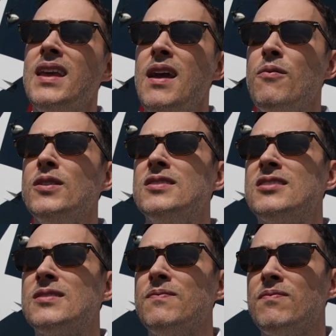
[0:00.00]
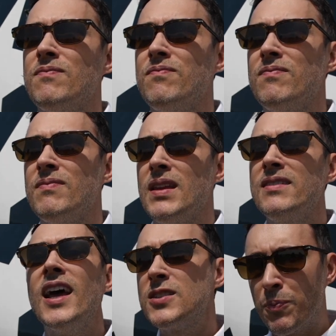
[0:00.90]
it was
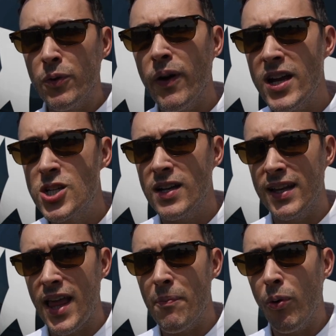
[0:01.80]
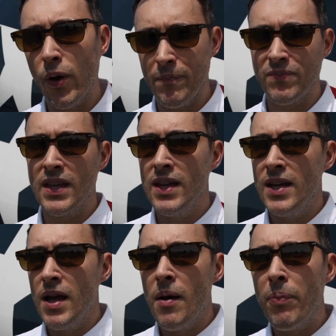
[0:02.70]
desperation at that point.
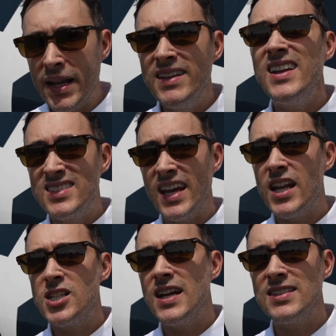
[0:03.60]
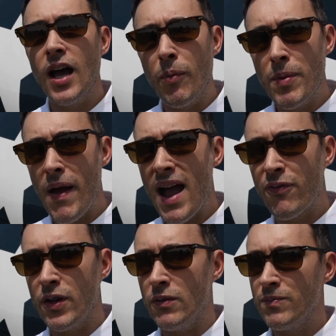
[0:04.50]
But he did say to Jesse, I'll be back
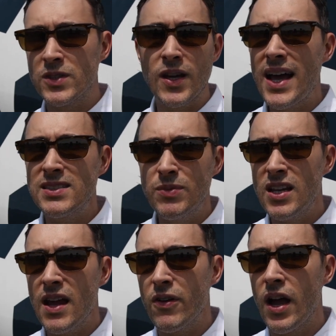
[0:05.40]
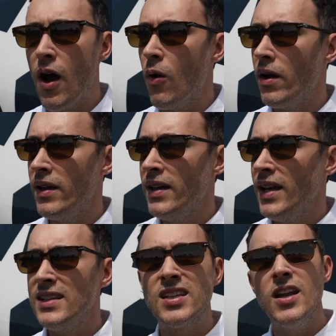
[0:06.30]
for you. So I asked him, did you ever go?
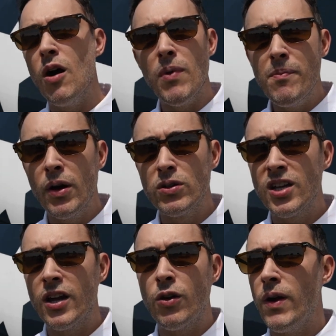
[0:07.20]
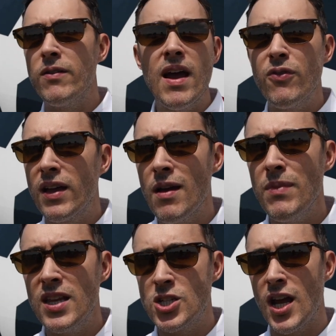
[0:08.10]
He said, no, my military career never gave
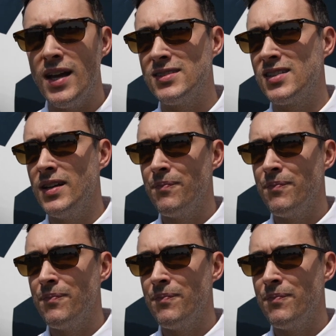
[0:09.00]
me the chance.